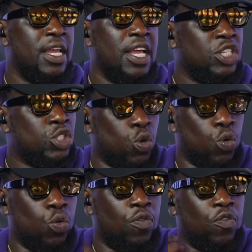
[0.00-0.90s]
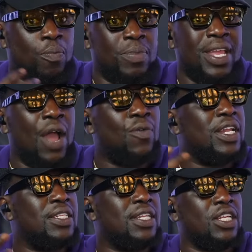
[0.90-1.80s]
So for me, I
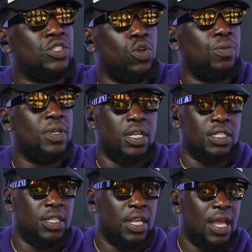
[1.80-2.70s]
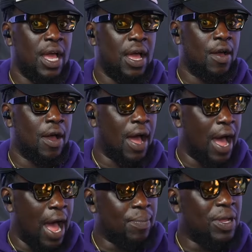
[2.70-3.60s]
relate to that story because
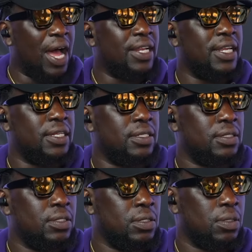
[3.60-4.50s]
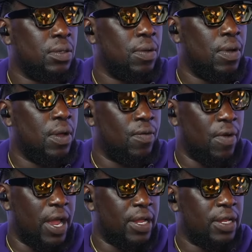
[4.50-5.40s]
I'm Ghanaian,
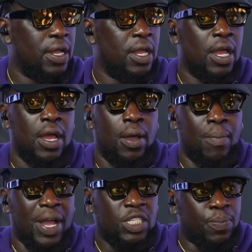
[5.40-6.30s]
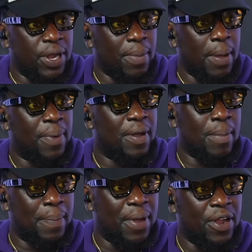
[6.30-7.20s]
right? My
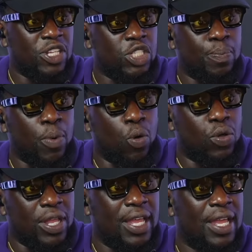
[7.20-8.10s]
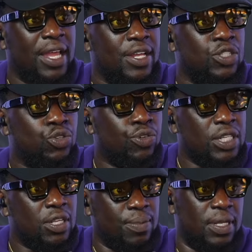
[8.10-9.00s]
parents spoke Tree
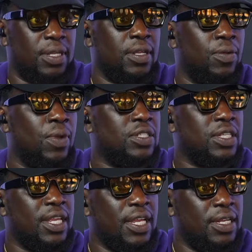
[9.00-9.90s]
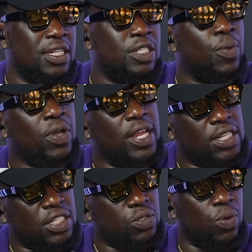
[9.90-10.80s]
to me when I was a kid. They spoke English
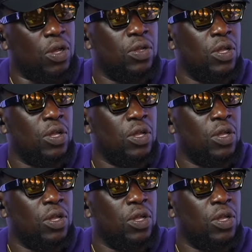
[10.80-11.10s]
as well,